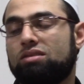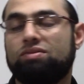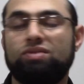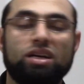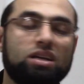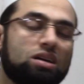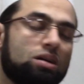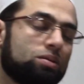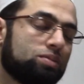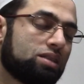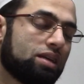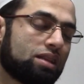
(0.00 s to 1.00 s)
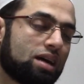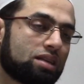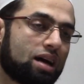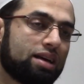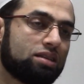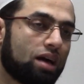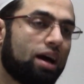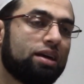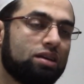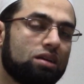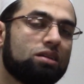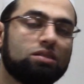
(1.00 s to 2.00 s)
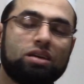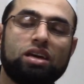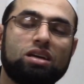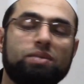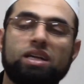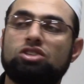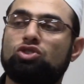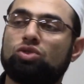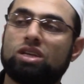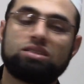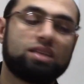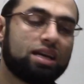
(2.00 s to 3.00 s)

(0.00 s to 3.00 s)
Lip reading: Very common mistake that I hear many students,